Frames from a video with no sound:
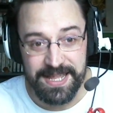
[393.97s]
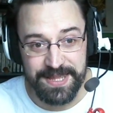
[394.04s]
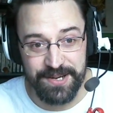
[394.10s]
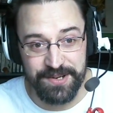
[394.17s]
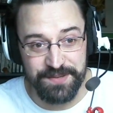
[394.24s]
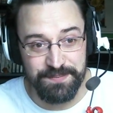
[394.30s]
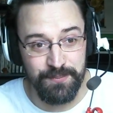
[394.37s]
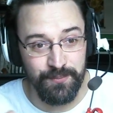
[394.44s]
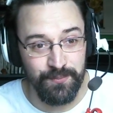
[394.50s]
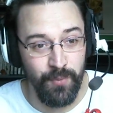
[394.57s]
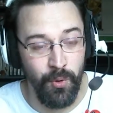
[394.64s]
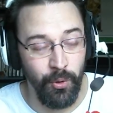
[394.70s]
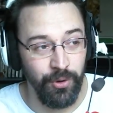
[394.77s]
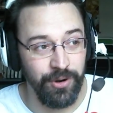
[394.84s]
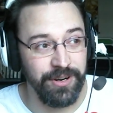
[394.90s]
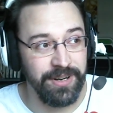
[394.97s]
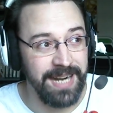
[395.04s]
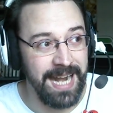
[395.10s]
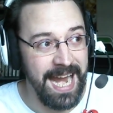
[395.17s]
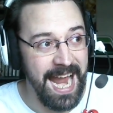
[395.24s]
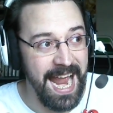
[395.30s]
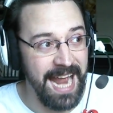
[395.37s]
There's
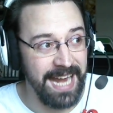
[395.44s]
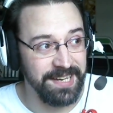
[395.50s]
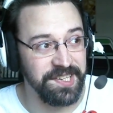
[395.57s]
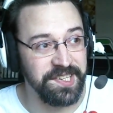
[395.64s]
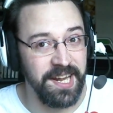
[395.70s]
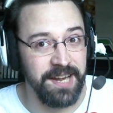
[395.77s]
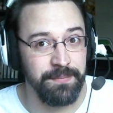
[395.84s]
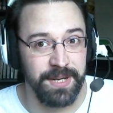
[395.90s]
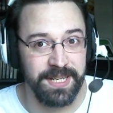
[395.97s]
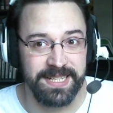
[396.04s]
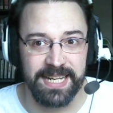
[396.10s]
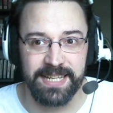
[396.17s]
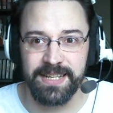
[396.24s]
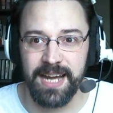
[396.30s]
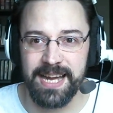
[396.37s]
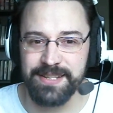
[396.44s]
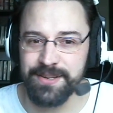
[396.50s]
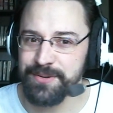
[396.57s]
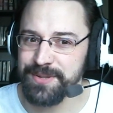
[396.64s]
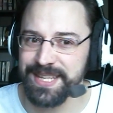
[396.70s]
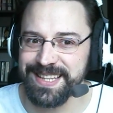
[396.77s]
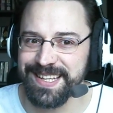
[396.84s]
more excitement, and I
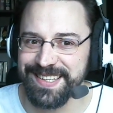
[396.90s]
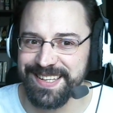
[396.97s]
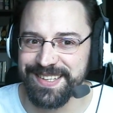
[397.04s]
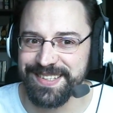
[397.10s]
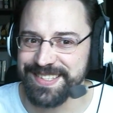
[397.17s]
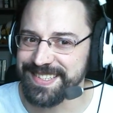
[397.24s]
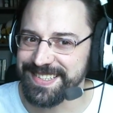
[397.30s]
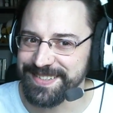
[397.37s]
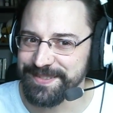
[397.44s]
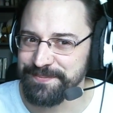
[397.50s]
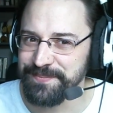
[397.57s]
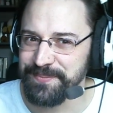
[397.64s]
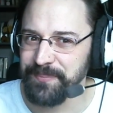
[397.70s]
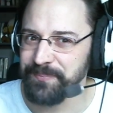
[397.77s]
know that this is...